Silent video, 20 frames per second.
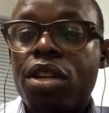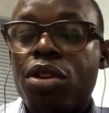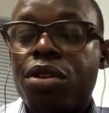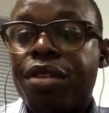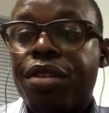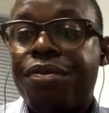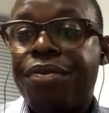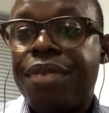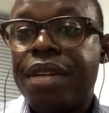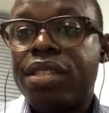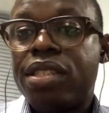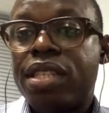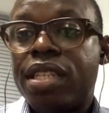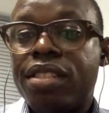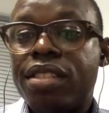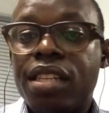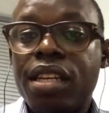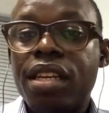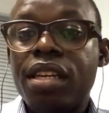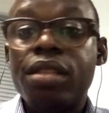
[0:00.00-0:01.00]
on the fence and
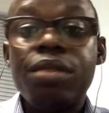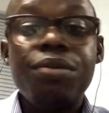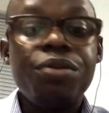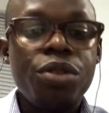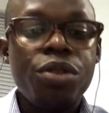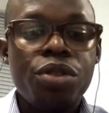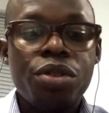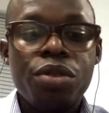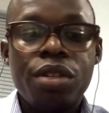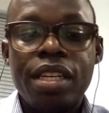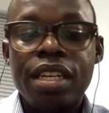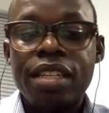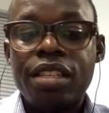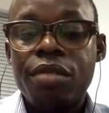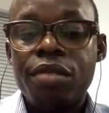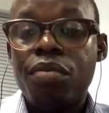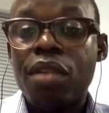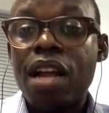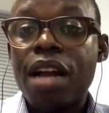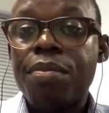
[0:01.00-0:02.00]
thinking if you should get a
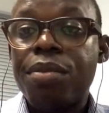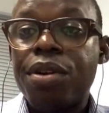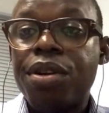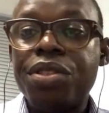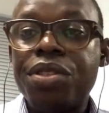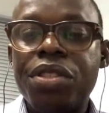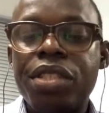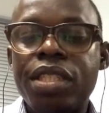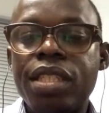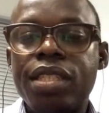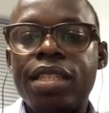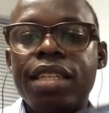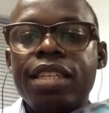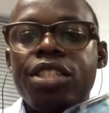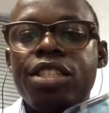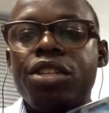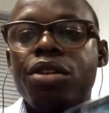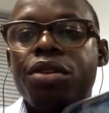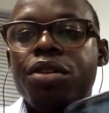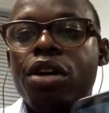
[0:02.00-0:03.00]
BlackBerry
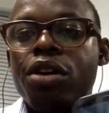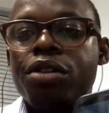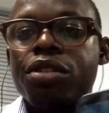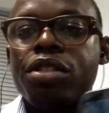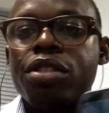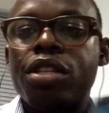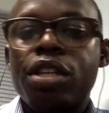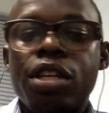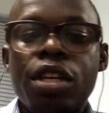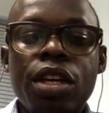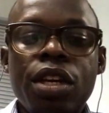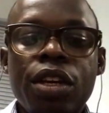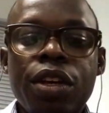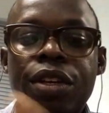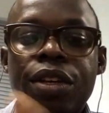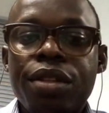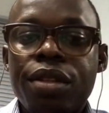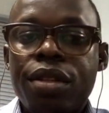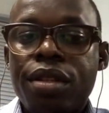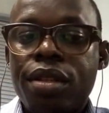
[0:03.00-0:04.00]
Z30 or not,
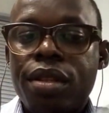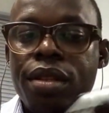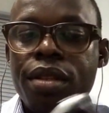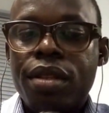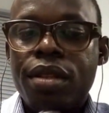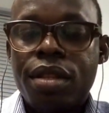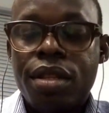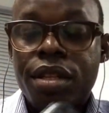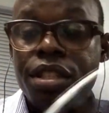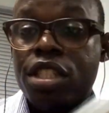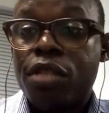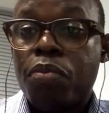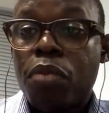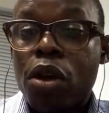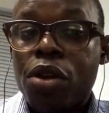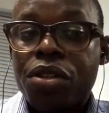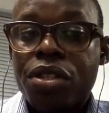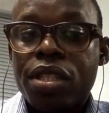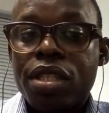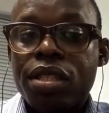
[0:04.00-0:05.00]
these
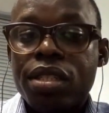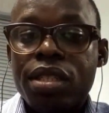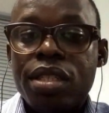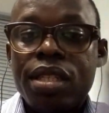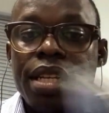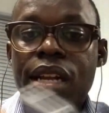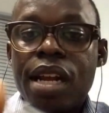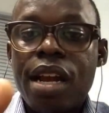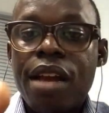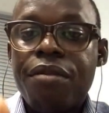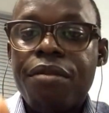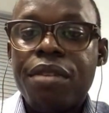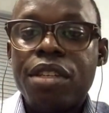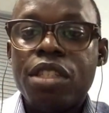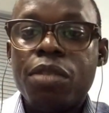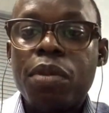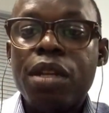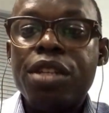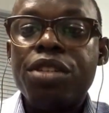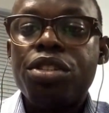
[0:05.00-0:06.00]
pluses that I have
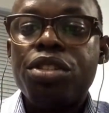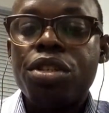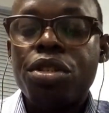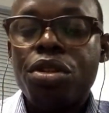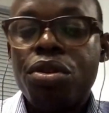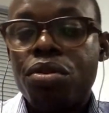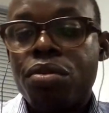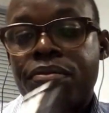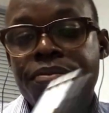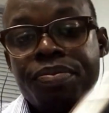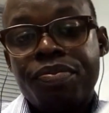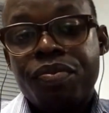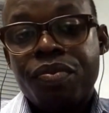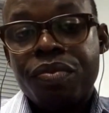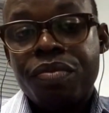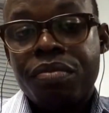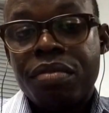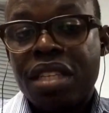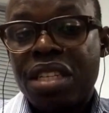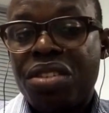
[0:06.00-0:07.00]
explained to you,
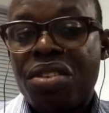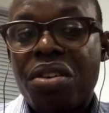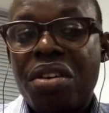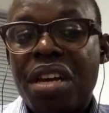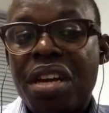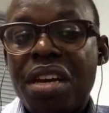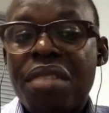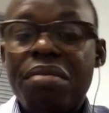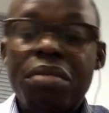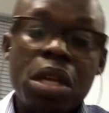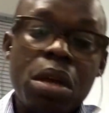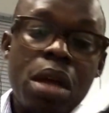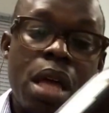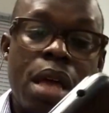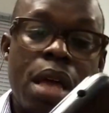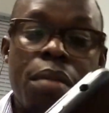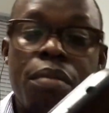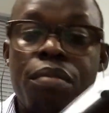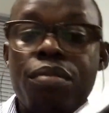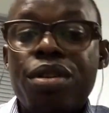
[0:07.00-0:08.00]
it's okay.
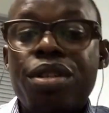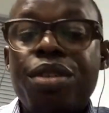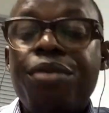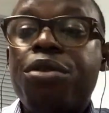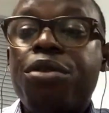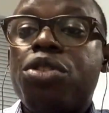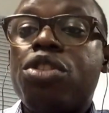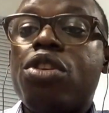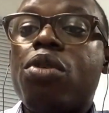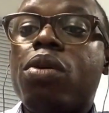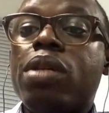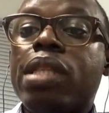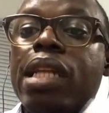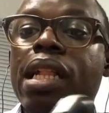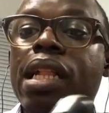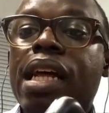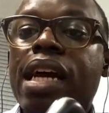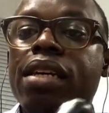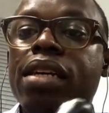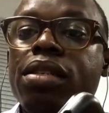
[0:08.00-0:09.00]
But if you're someone that
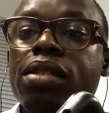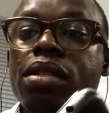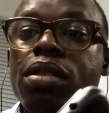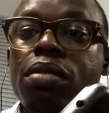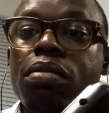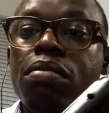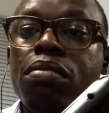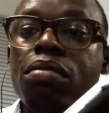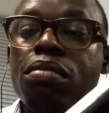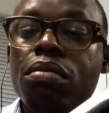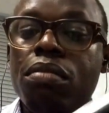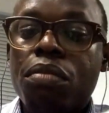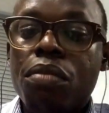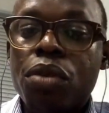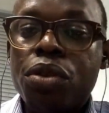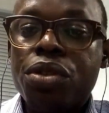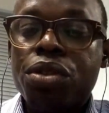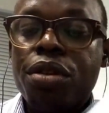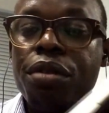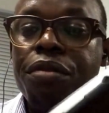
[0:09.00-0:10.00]
likes
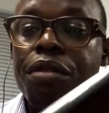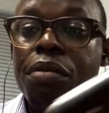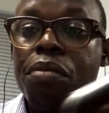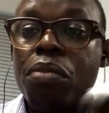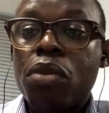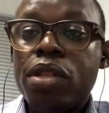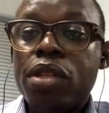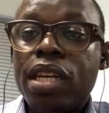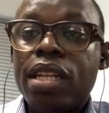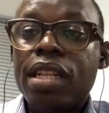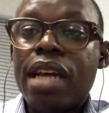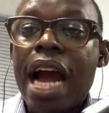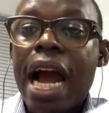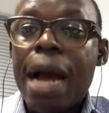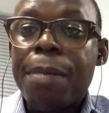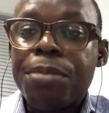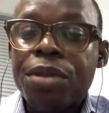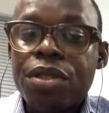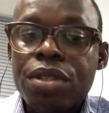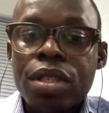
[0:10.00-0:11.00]
most of the modern
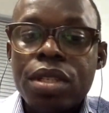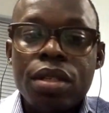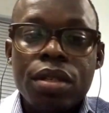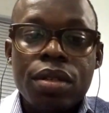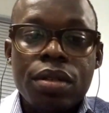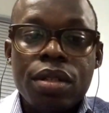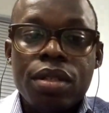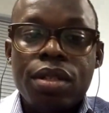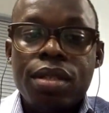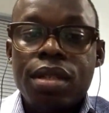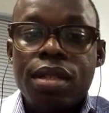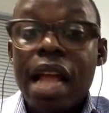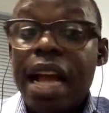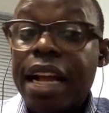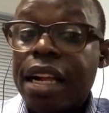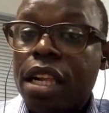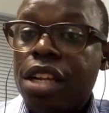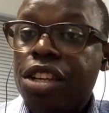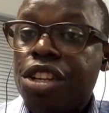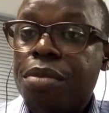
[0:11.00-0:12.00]
apps, it's
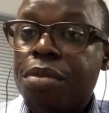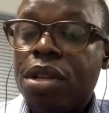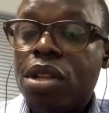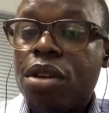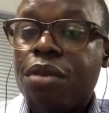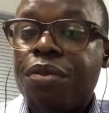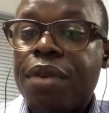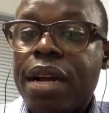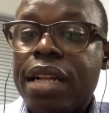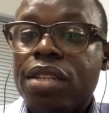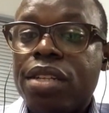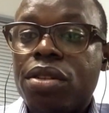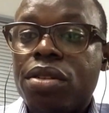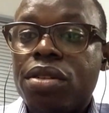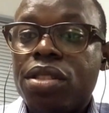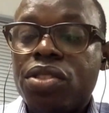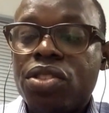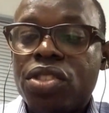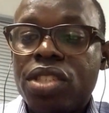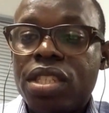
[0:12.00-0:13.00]
likely you may not find it on the
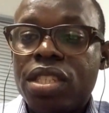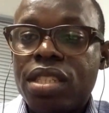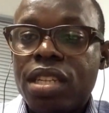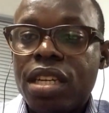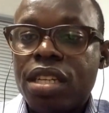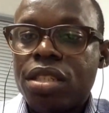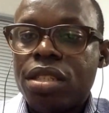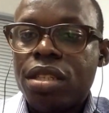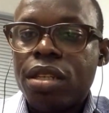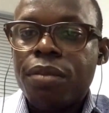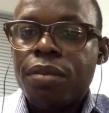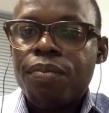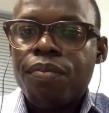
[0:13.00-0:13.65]
Z30.